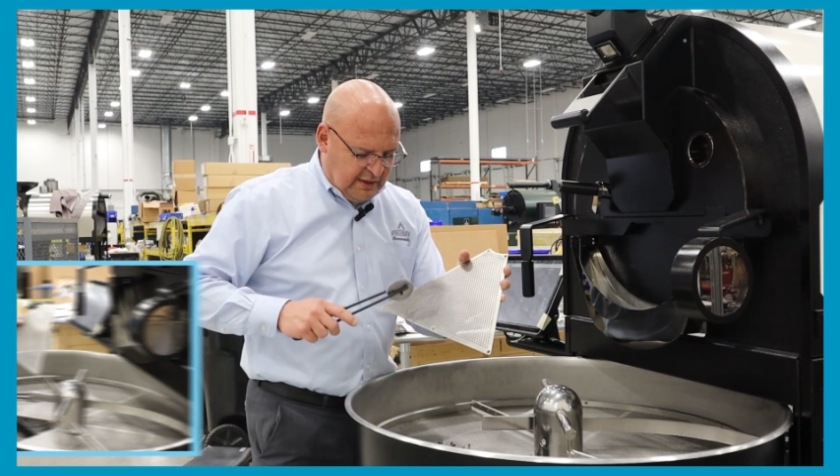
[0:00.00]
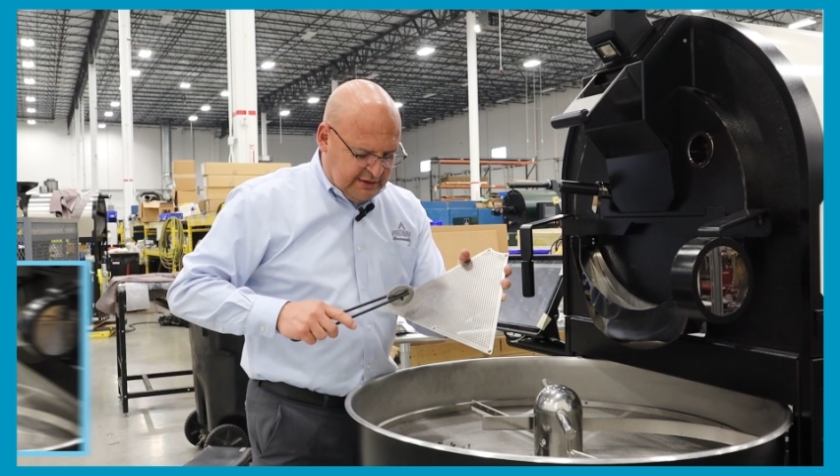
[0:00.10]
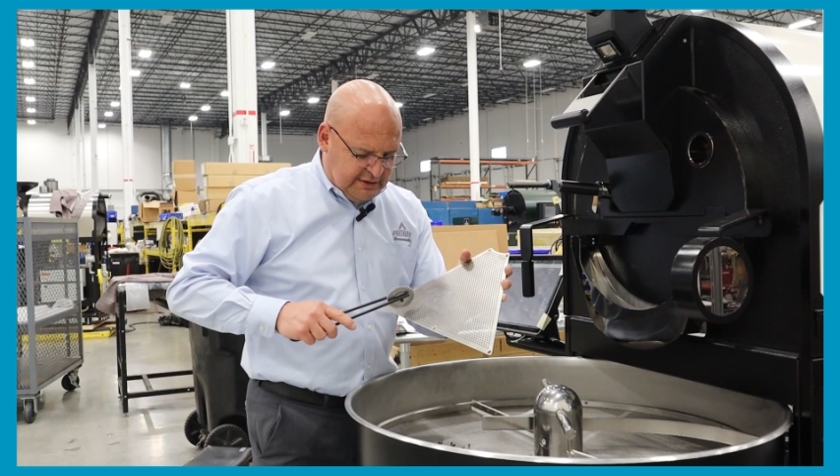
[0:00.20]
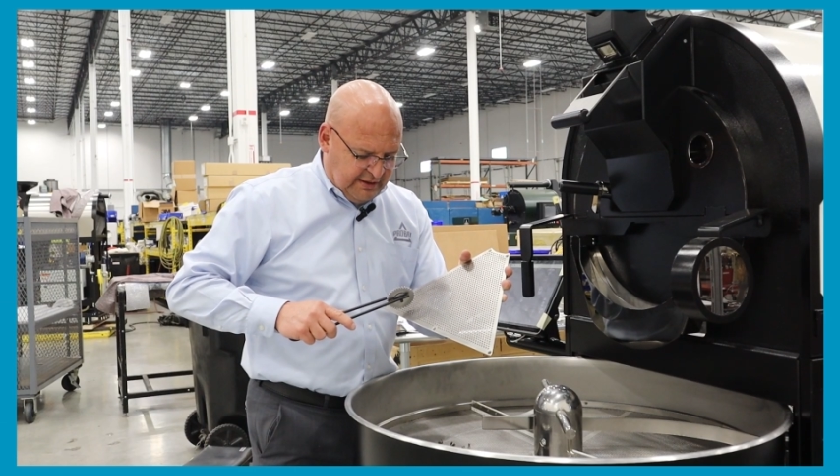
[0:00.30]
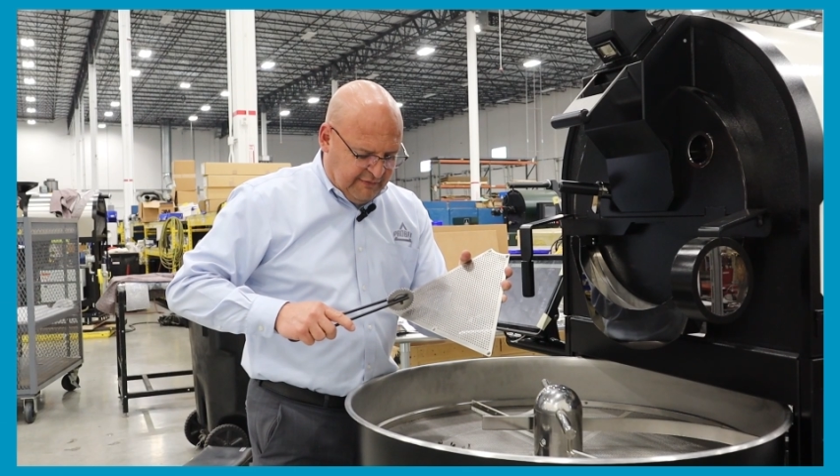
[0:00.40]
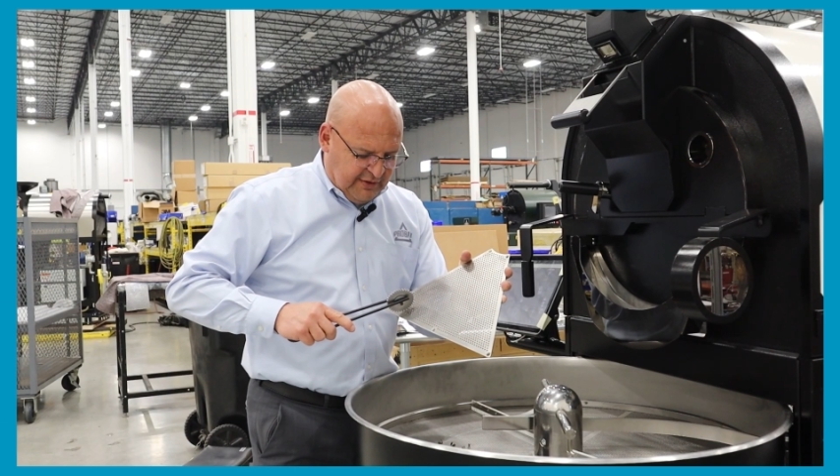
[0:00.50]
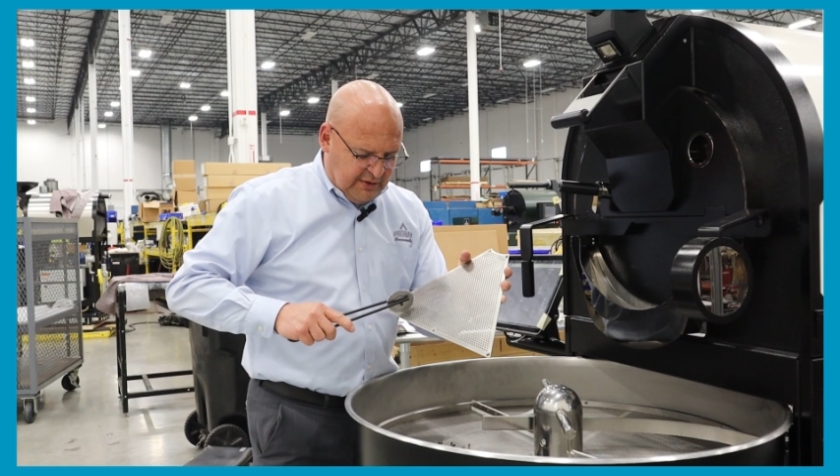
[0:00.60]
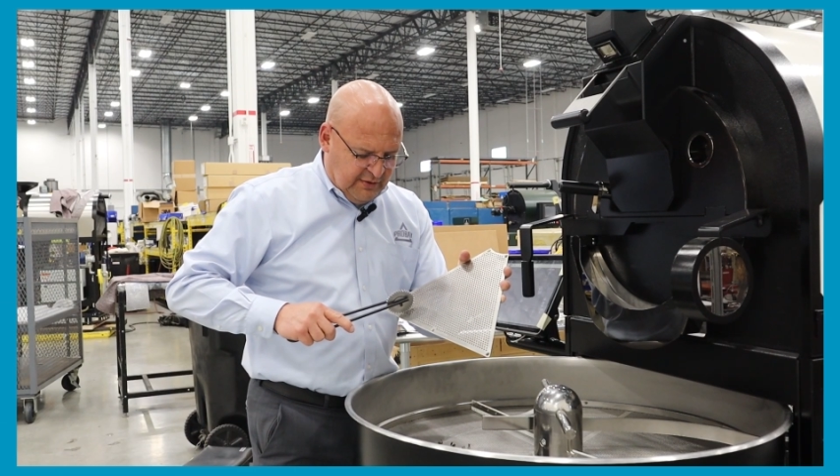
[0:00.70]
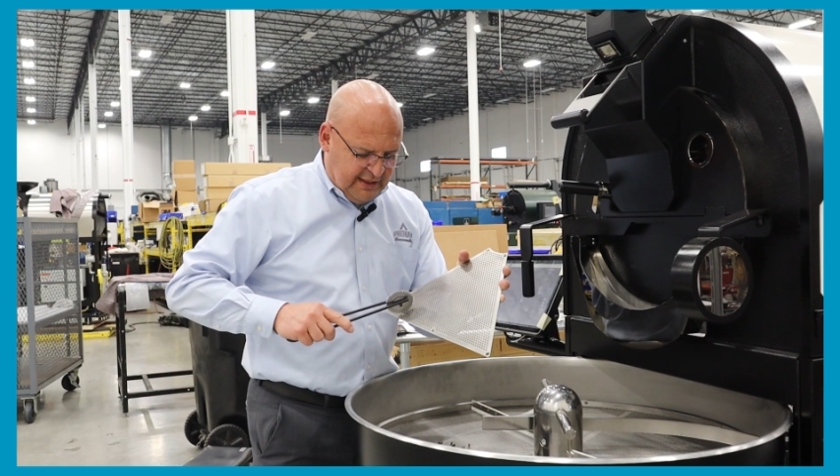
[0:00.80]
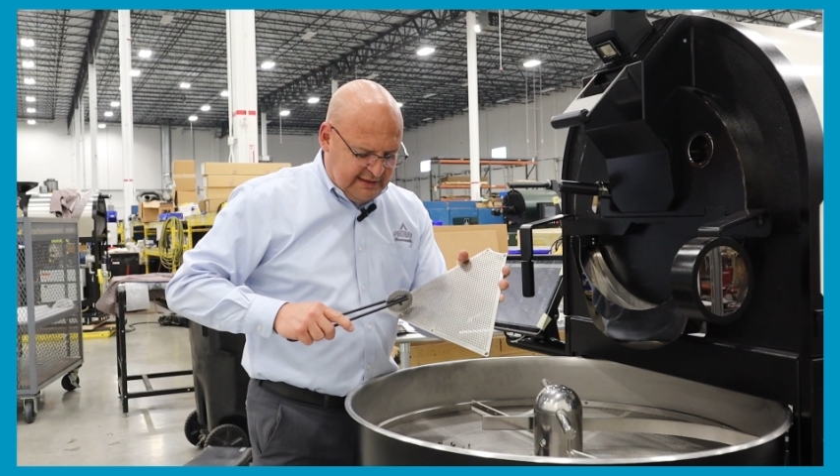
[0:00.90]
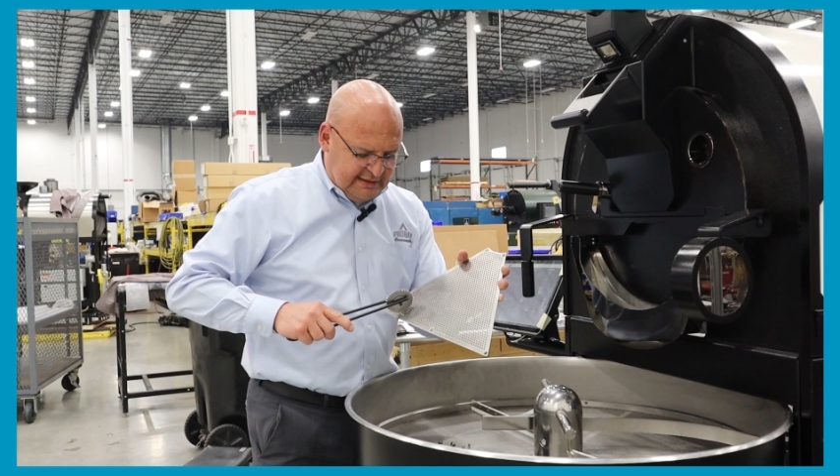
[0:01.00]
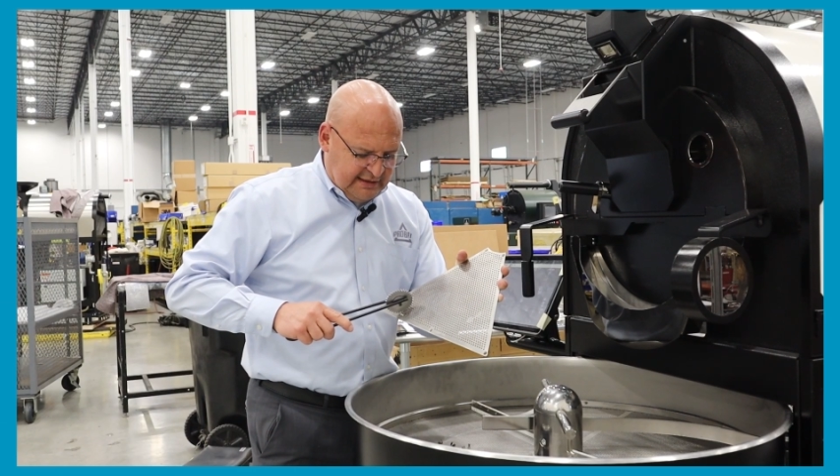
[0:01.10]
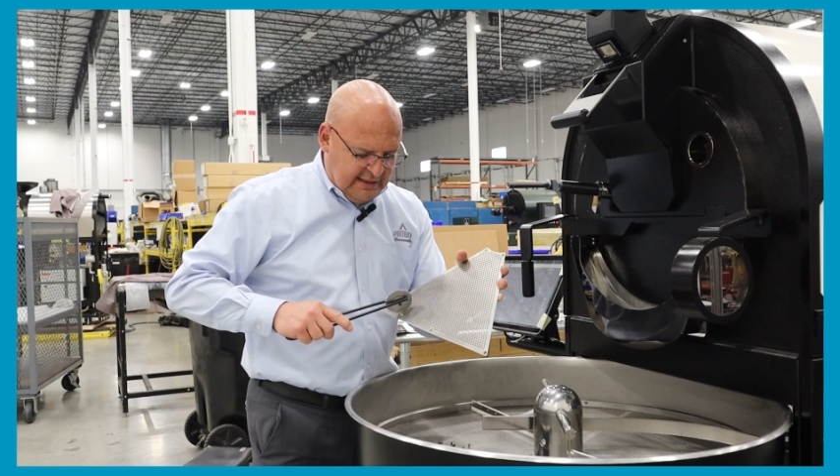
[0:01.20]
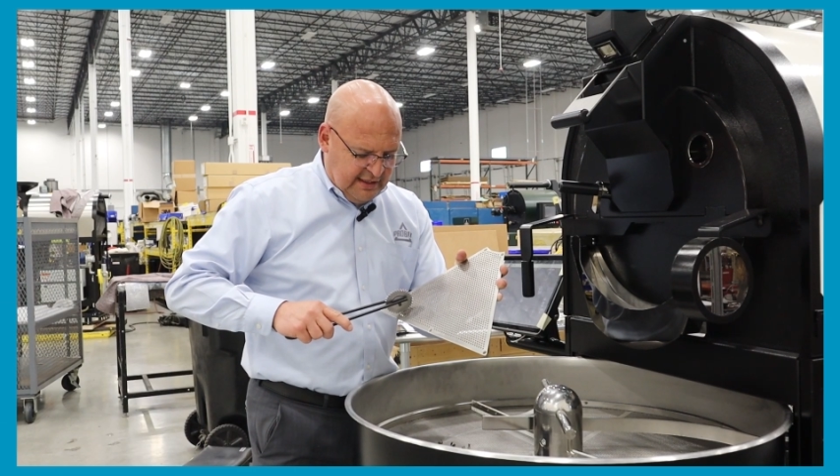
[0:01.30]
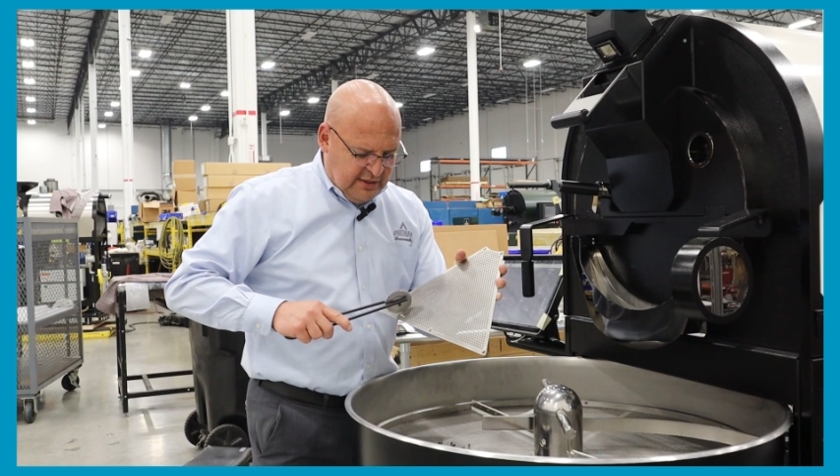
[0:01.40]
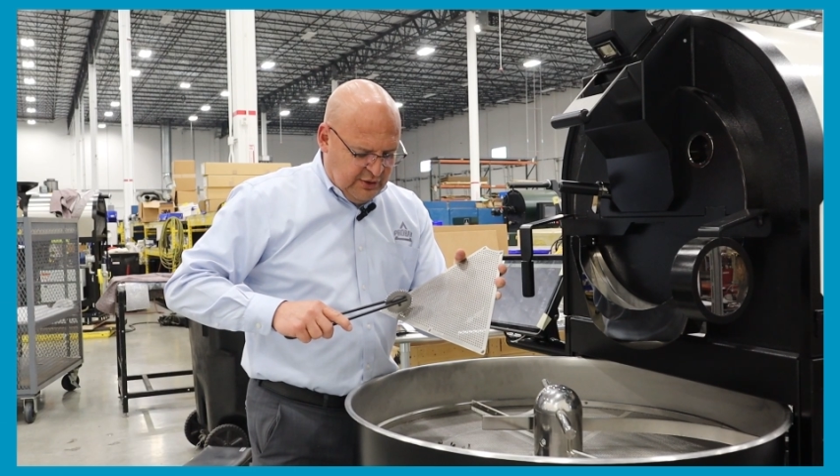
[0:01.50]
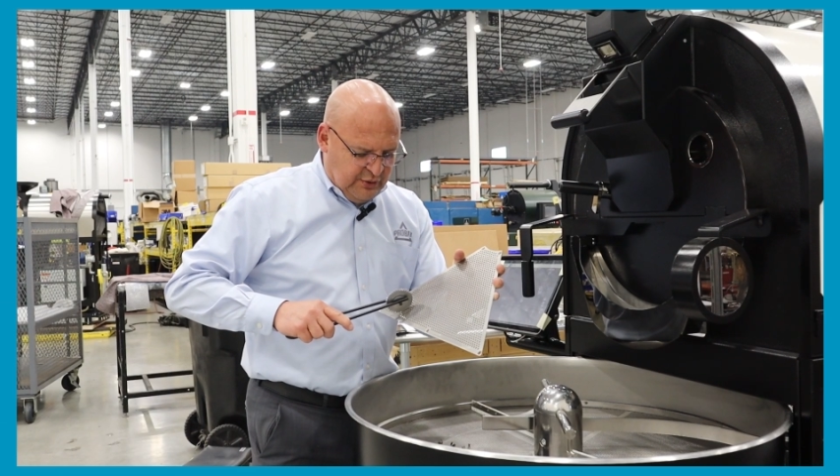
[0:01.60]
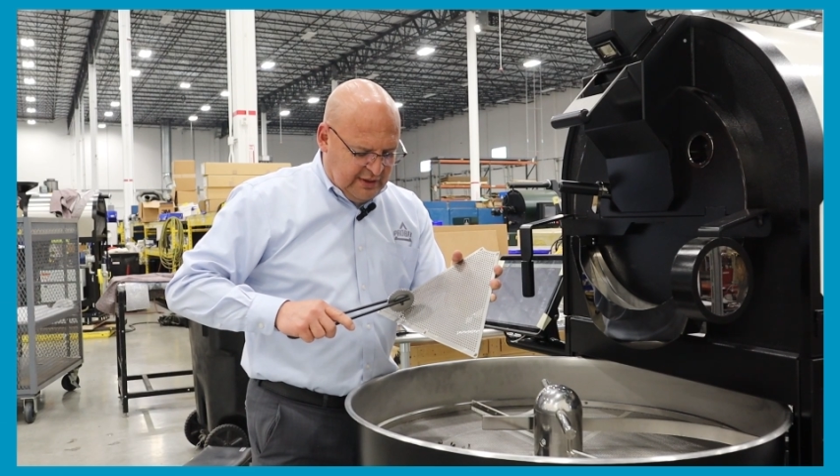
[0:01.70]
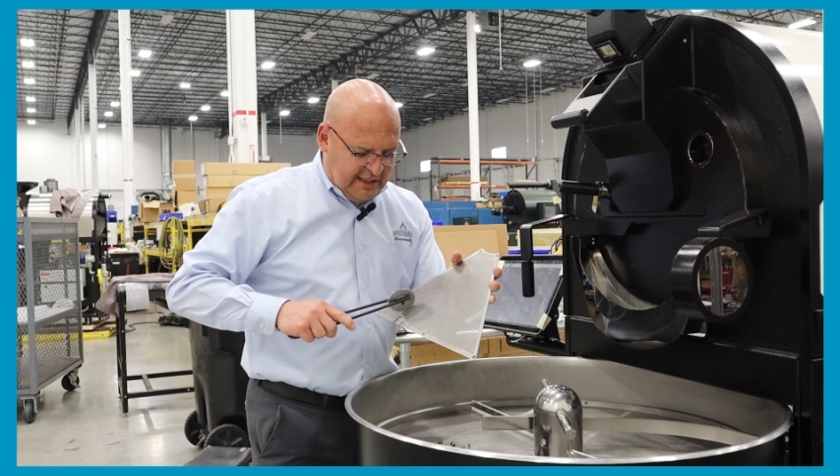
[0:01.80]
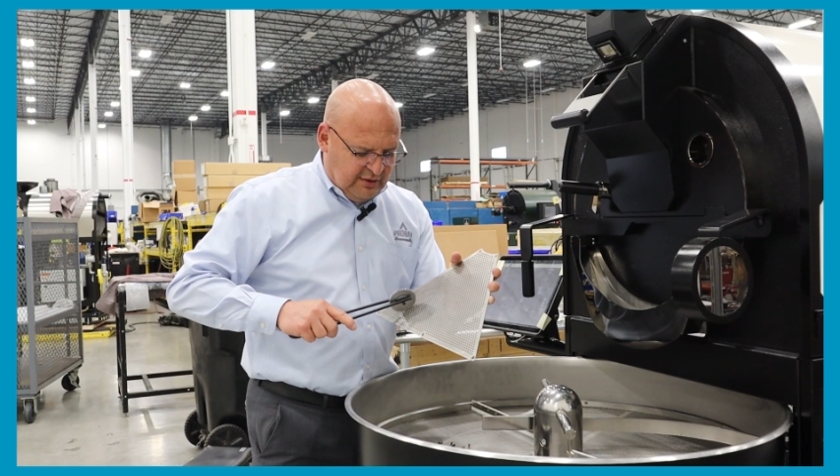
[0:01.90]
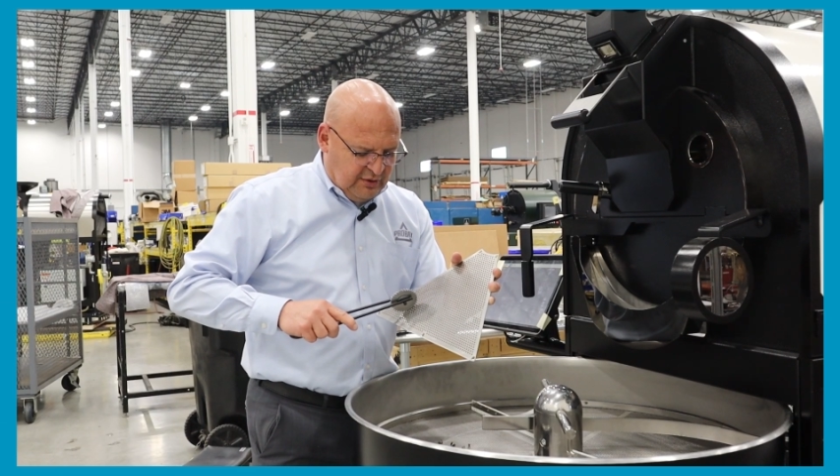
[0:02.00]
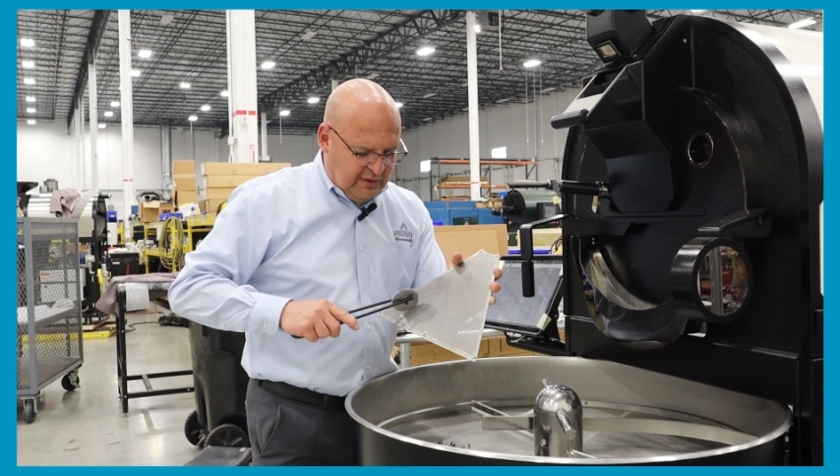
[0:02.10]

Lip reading: cleaning wheel with a handle. Click the